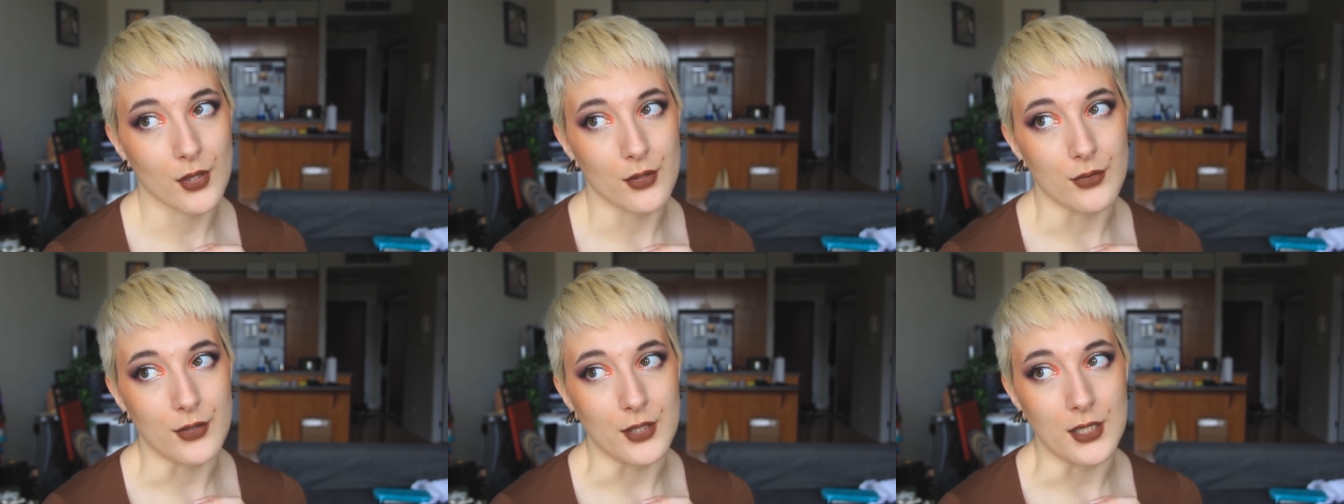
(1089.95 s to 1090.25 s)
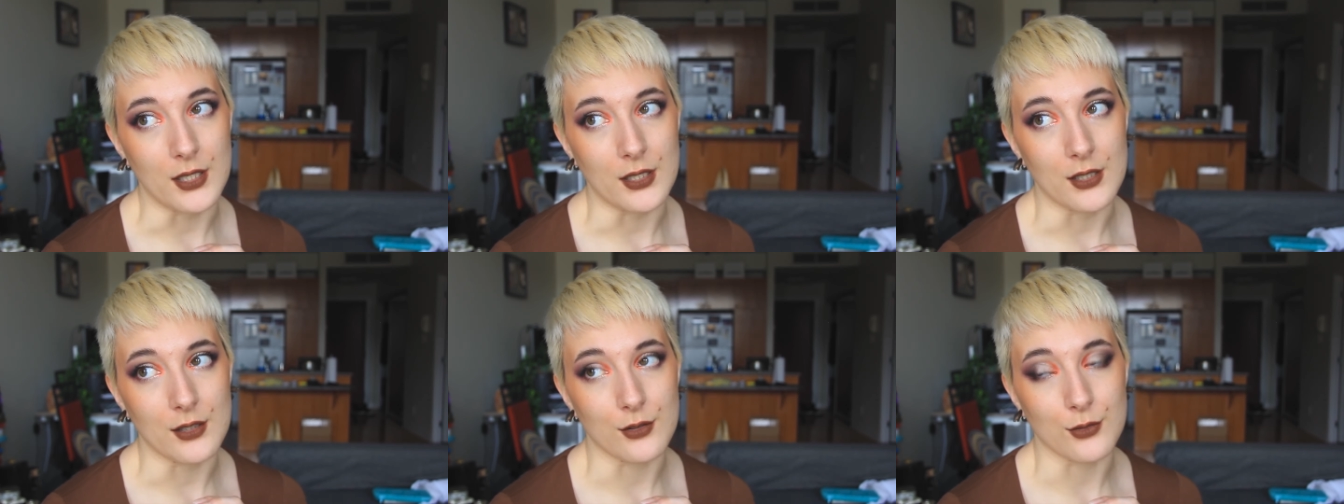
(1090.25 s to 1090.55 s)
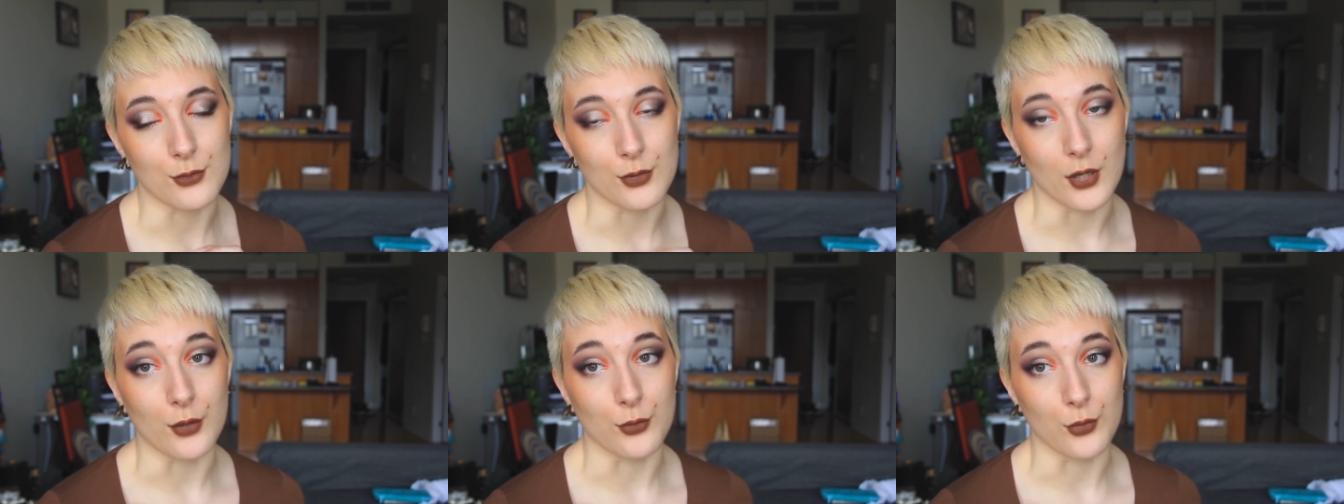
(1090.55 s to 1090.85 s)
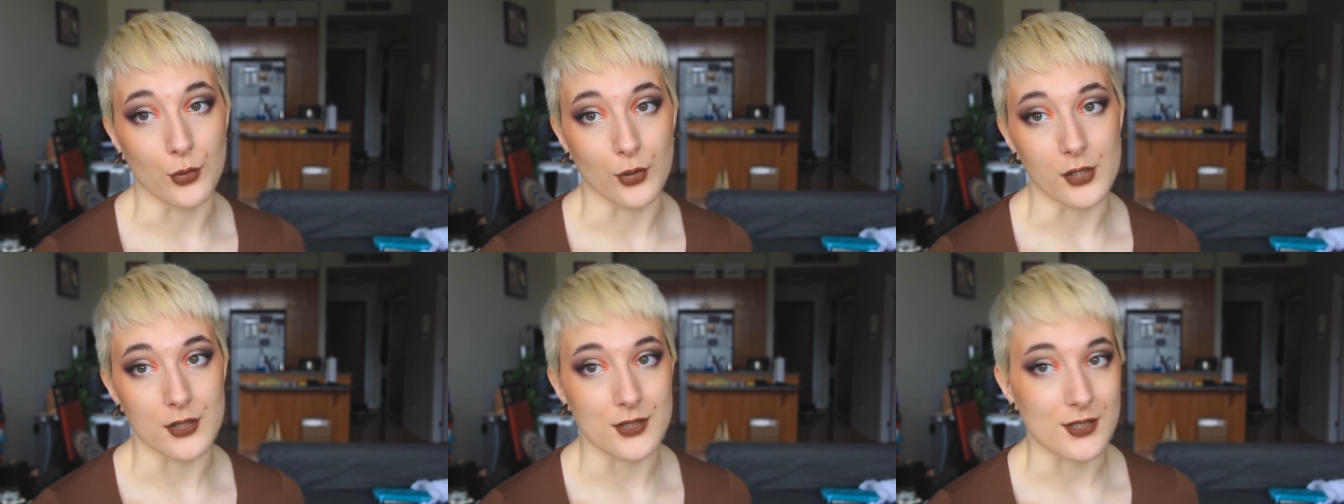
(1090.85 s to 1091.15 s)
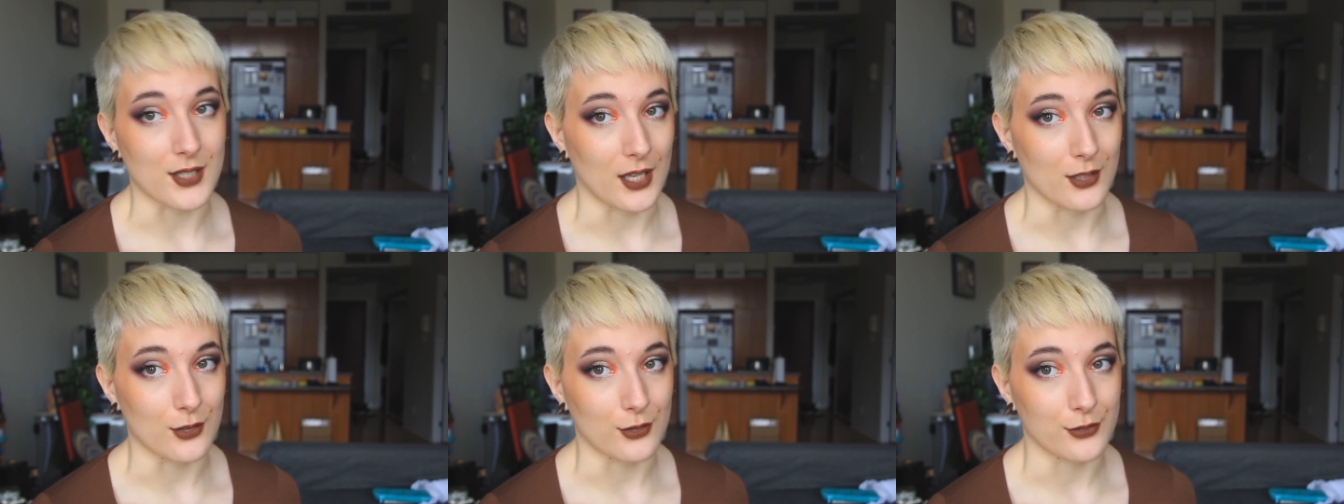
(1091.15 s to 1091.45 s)
the a royal
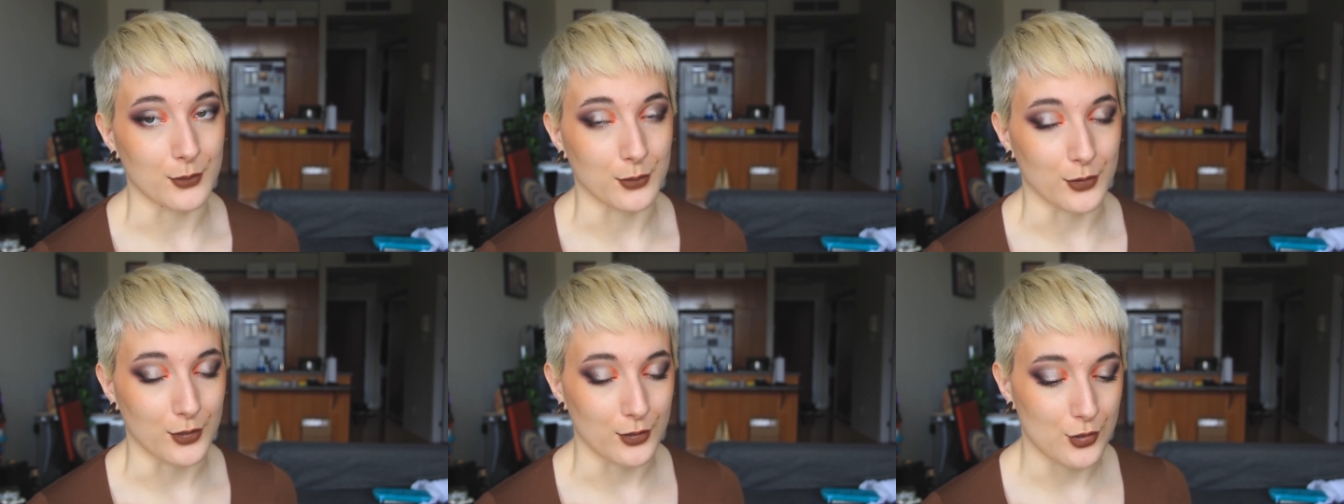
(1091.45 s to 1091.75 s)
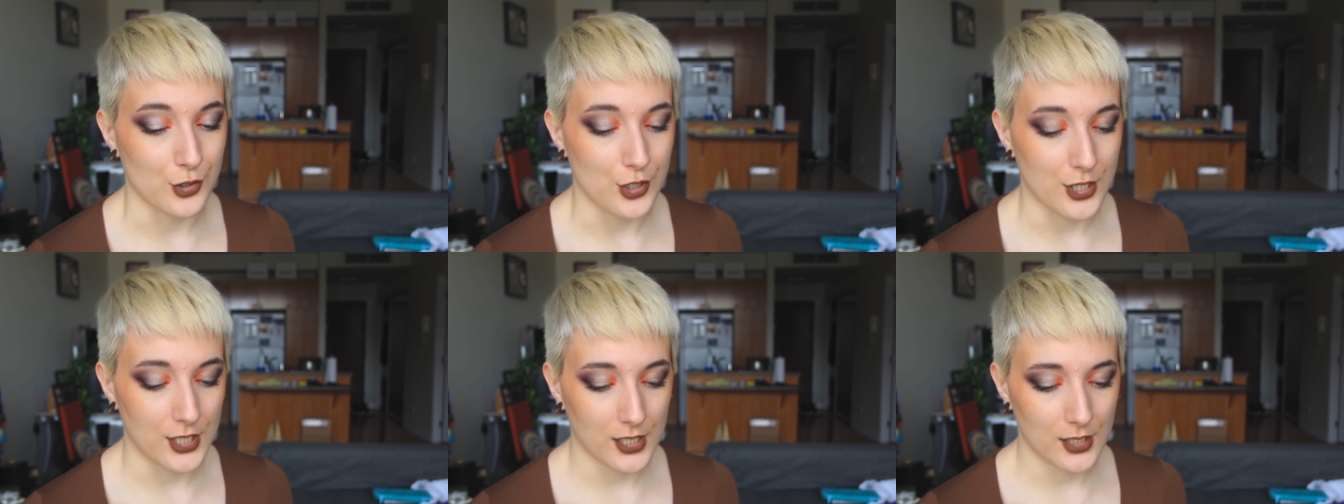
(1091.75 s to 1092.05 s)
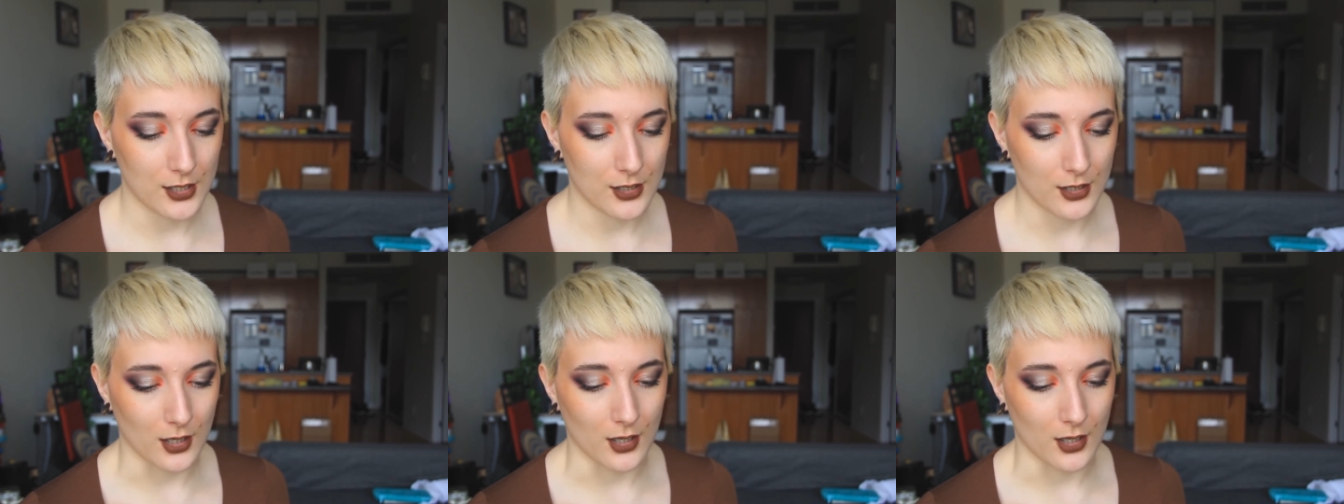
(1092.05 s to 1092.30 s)
scandal from Gucci.